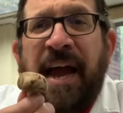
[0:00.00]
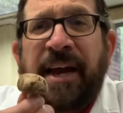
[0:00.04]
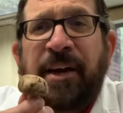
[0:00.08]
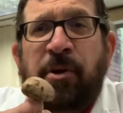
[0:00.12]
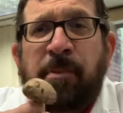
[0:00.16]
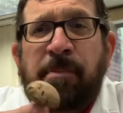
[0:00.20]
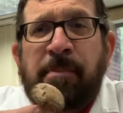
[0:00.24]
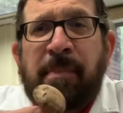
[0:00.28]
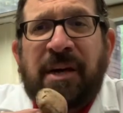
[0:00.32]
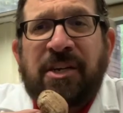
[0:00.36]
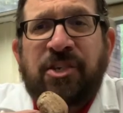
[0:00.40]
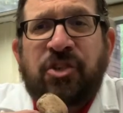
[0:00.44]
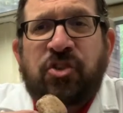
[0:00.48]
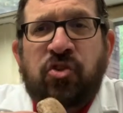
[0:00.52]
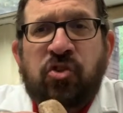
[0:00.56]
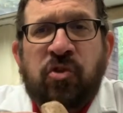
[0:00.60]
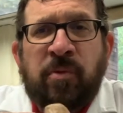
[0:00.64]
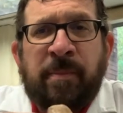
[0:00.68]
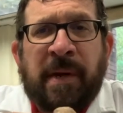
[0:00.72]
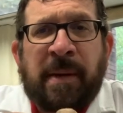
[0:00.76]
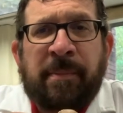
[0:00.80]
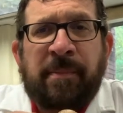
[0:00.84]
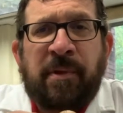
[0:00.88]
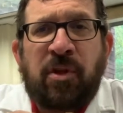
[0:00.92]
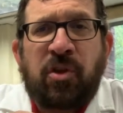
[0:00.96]
mushroom.
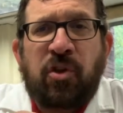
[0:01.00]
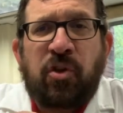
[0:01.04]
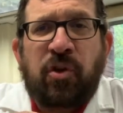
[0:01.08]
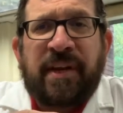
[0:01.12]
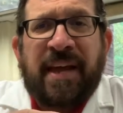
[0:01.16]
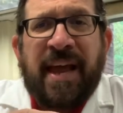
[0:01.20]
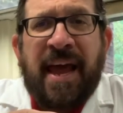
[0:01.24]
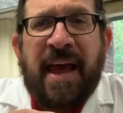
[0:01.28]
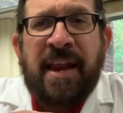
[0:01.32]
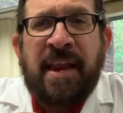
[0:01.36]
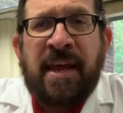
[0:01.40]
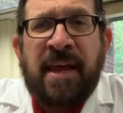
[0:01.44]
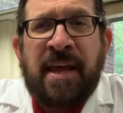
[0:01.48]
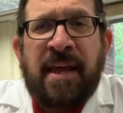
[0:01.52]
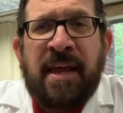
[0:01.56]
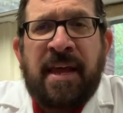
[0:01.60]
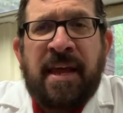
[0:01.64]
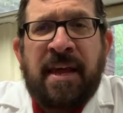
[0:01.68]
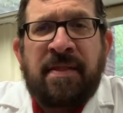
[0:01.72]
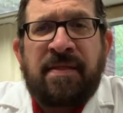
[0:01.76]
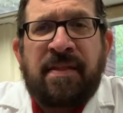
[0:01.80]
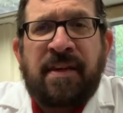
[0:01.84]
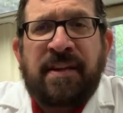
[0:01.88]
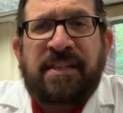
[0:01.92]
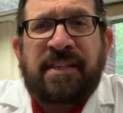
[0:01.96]
I'm going to look at
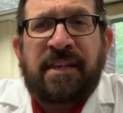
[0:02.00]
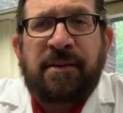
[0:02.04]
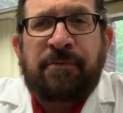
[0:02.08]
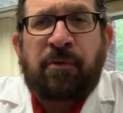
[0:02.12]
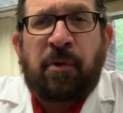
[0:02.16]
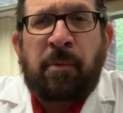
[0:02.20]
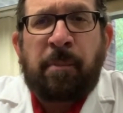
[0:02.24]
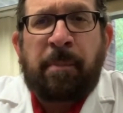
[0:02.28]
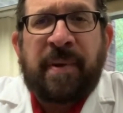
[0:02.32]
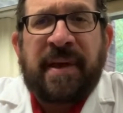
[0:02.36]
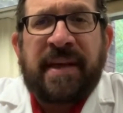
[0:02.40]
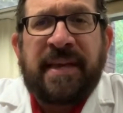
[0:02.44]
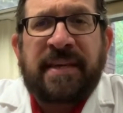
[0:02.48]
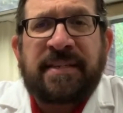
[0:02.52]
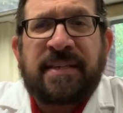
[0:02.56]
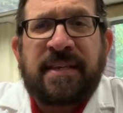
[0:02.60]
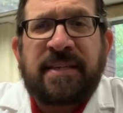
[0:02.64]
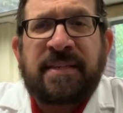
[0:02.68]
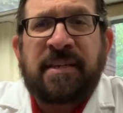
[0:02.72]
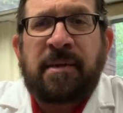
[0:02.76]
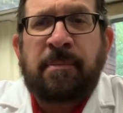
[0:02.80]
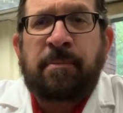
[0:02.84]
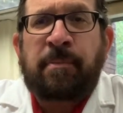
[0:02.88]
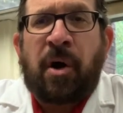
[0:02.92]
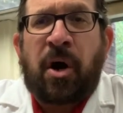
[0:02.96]
the different pieces
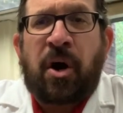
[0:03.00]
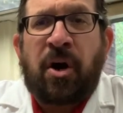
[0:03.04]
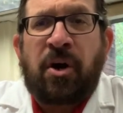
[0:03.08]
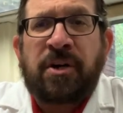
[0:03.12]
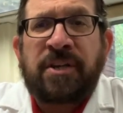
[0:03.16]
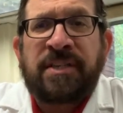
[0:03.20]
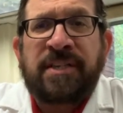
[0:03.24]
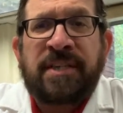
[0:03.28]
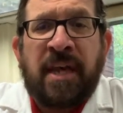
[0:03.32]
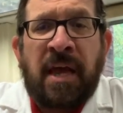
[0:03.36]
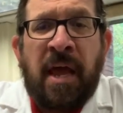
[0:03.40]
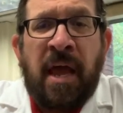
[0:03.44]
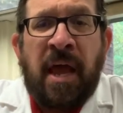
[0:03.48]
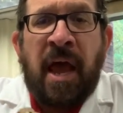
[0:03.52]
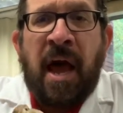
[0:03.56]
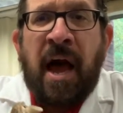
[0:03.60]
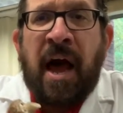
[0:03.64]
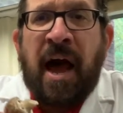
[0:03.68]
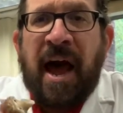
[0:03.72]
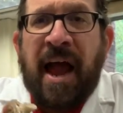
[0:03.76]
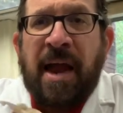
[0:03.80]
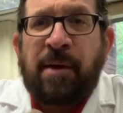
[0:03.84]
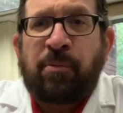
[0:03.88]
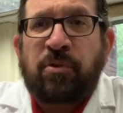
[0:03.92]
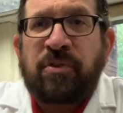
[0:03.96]
and parts.
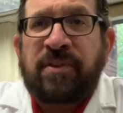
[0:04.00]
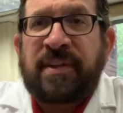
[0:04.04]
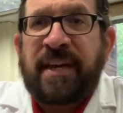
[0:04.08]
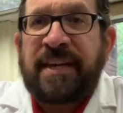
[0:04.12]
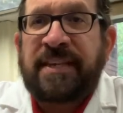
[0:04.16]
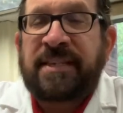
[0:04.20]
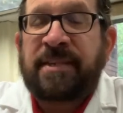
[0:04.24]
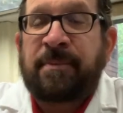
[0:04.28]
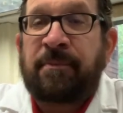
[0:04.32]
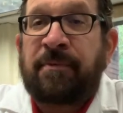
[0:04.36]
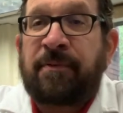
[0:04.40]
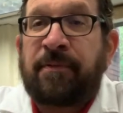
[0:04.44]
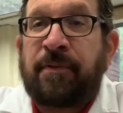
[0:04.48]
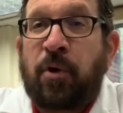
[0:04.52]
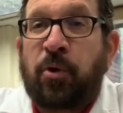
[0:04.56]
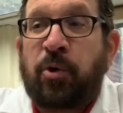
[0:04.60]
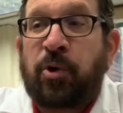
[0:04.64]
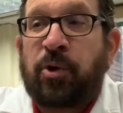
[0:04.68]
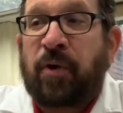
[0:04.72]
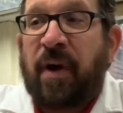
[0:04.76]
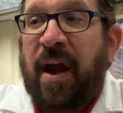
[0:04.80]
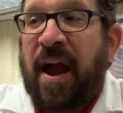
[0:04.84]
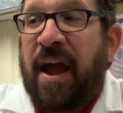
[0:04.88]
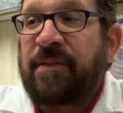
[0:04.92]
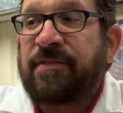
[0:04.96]
I will take some
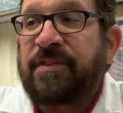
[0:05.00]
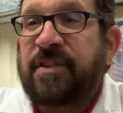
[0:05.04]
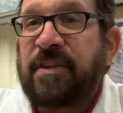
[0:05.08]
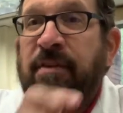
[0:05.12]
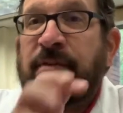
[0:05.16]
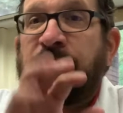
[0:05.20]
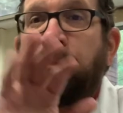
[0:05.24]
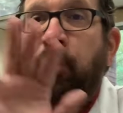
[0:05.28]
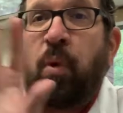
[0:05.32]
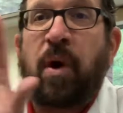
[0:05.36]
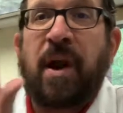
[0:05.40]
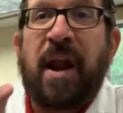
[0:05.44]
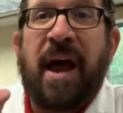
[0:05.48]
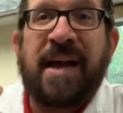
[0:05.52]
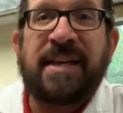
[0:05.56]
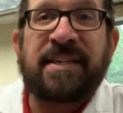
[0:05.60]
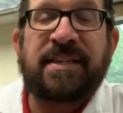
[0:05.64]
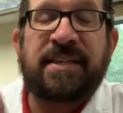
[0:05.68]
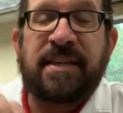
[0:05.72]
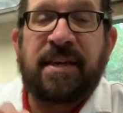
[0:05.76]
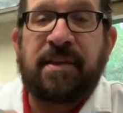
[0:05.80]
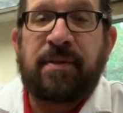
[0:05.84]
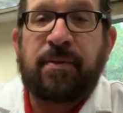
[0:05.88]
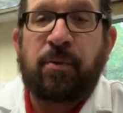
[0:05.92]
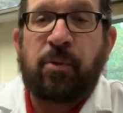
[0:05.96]
photographs of what I
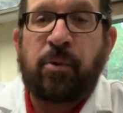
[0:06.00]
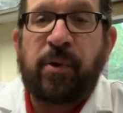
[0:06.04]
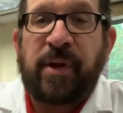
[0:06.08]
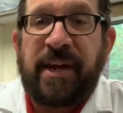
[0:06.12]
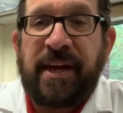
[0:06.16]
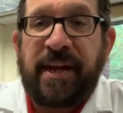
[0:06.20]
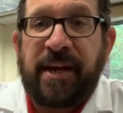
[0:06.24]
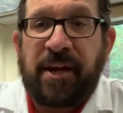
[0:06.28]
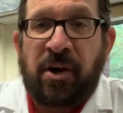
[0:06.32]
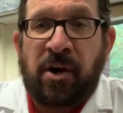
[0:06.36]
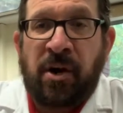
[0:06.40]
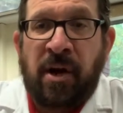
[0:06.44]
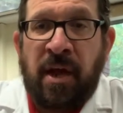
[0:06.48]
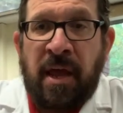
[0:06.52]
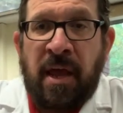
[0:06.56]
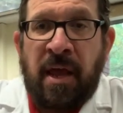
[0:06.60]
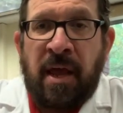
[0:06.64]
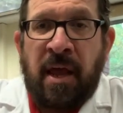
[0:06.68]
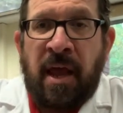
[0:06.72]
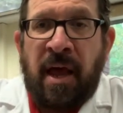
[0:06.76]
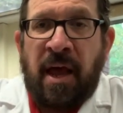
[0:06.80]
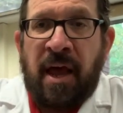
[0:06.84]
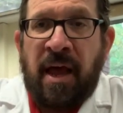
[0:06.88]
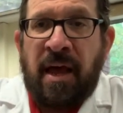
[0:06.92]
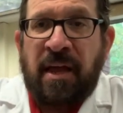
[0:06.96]
see through here,
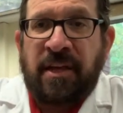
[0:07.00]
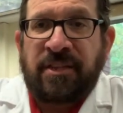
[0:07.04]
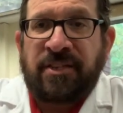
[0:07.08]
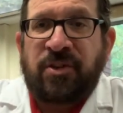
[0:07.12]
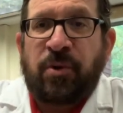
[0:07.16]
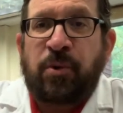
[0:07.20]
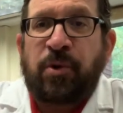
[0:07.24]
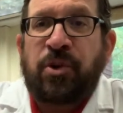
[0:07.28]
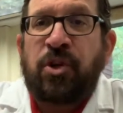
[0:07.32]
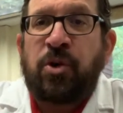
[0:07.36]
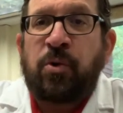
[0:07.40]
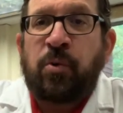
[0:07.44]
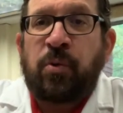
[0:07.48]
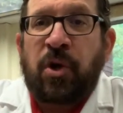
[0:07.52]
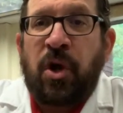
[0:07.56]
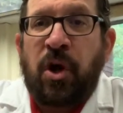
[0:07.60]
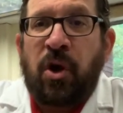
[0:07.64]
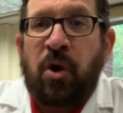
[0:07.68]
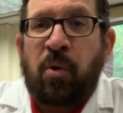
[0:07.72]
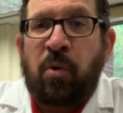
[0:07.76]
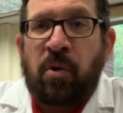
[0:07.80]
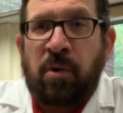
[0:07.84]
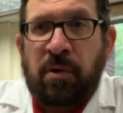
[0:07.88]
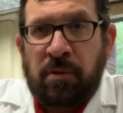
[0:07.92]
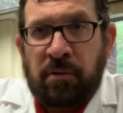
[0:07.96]
so you
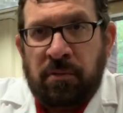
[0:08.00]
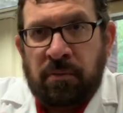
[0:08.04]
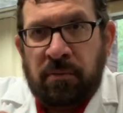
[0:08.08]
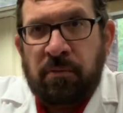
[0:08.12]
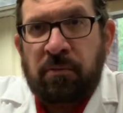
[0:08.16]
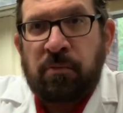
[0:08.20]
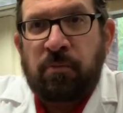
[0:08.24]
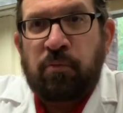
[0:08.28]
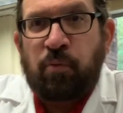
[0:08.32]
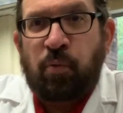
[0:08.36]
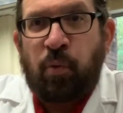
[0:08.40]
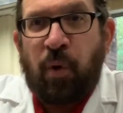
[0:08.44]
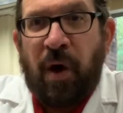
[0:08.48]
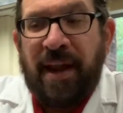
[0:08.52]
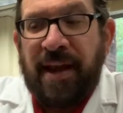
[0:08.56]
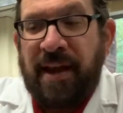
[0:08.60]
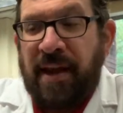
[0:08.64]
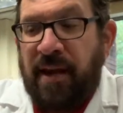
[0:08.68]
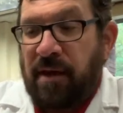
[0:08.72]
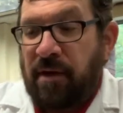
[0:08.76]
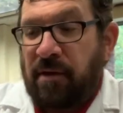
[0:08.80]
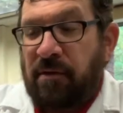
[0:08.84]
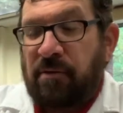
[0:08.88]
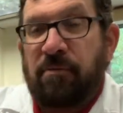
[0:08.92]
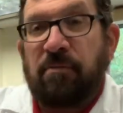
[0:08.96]
know what
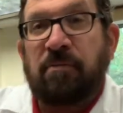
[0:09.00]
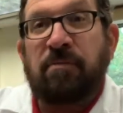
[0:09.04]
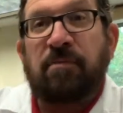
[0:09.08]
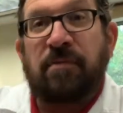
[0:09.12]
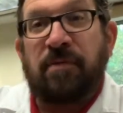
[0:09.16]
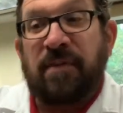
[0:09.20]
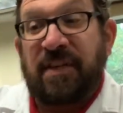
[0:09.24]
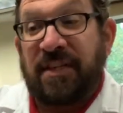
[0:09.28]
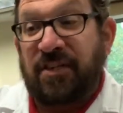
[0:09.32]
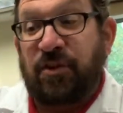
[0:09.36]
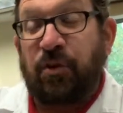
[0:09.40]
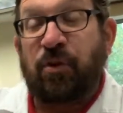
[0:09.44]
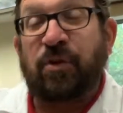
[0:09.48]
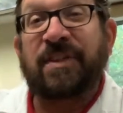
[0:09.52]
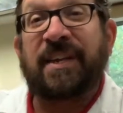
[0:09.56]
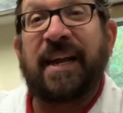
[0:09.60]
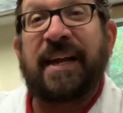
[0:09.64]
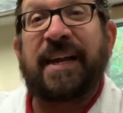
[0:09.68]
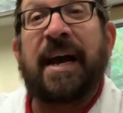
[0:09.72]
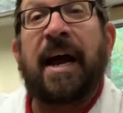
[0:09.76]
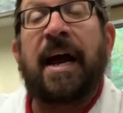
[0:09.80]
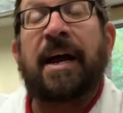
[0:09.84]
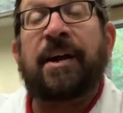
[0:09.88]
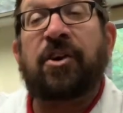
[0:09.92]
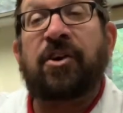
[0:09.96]
this looks like
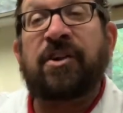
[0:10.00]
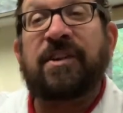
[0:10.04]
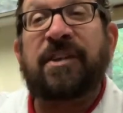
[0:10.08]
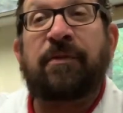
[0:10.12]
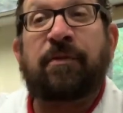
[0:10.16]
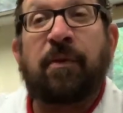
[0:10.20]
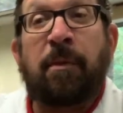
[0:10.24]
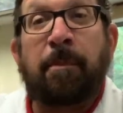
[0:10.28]
under different